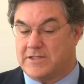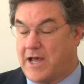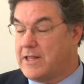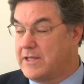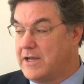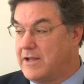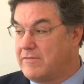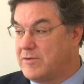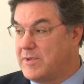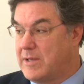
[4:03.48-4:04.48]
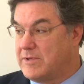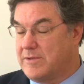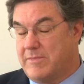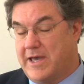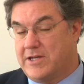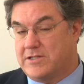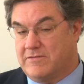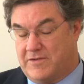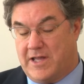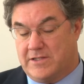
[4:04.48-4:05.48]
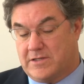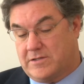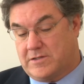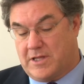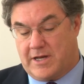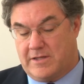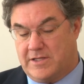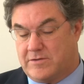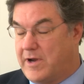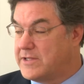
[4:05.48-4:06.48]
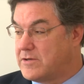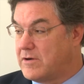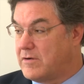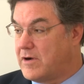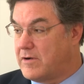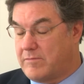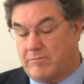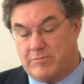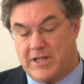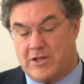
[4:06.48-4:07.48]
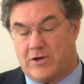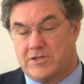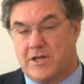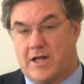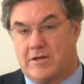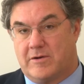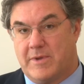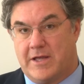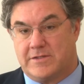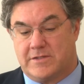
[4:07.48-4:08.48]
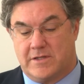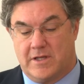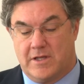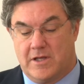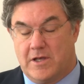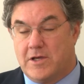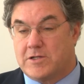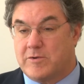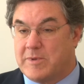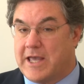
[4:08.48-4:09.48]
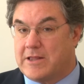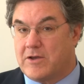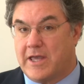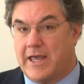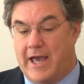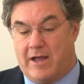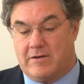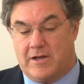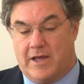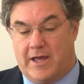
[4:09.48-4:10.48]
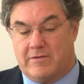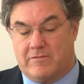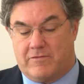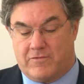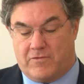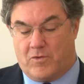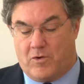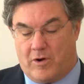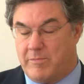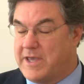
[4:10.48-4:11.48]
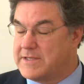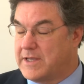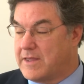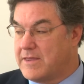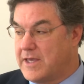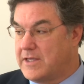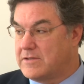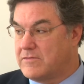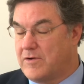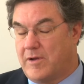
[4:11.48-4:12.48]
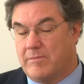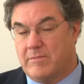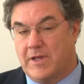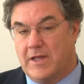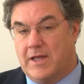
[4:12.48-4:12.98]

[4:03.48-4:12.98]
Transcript: solid enough to be able to manage the funds, because a lot of these grants are pretty large dollar amounts. So we began looking at four basic things from